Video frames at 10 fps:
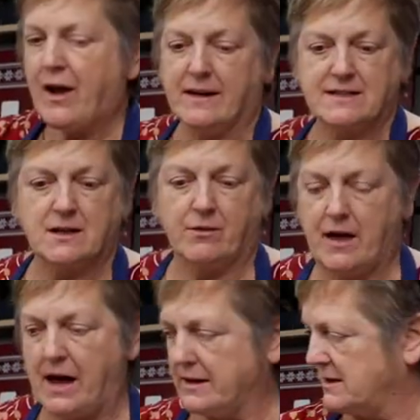Okay, so
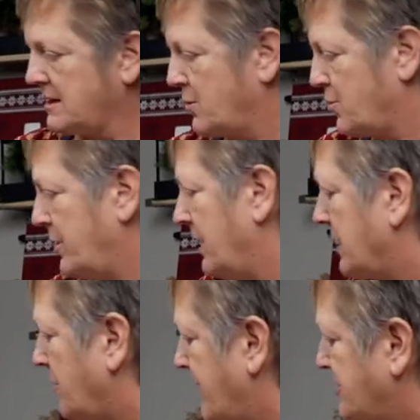that is a really
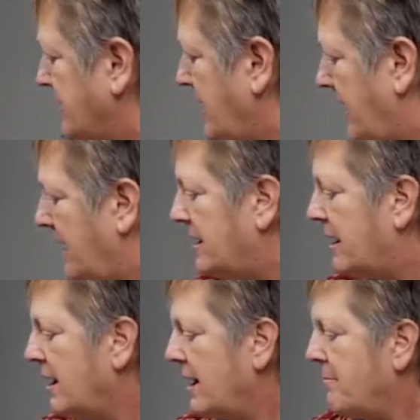good question.
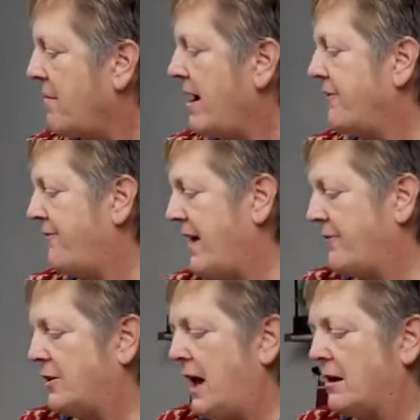And my
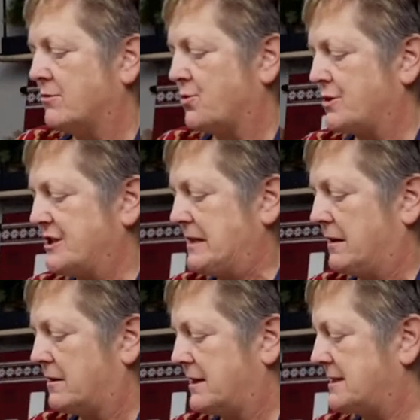favorite outdoor
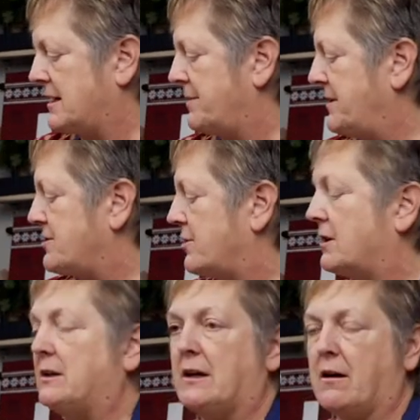sealer is going to be
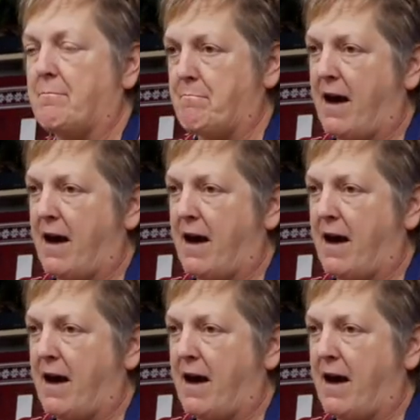DuraClear